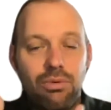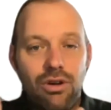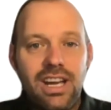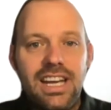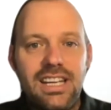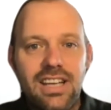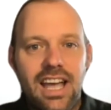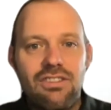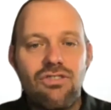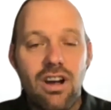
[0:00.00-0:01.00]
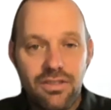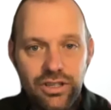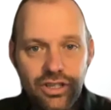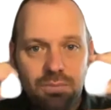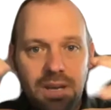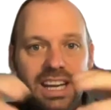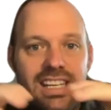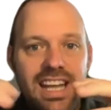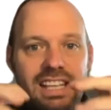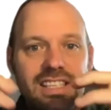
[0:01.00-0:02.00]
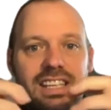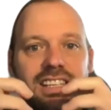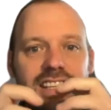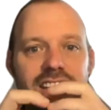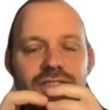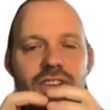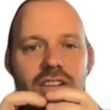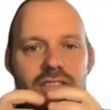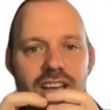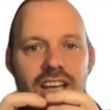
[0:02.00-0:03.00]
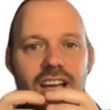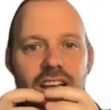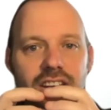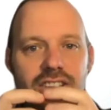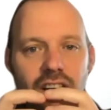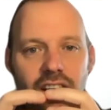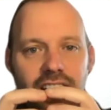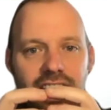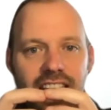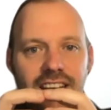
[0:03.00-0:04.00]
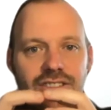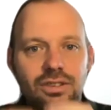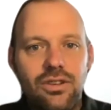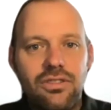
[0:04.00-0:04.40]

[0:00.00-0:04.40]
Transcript: breed, and rather than just being condensed into these very tight knit sort of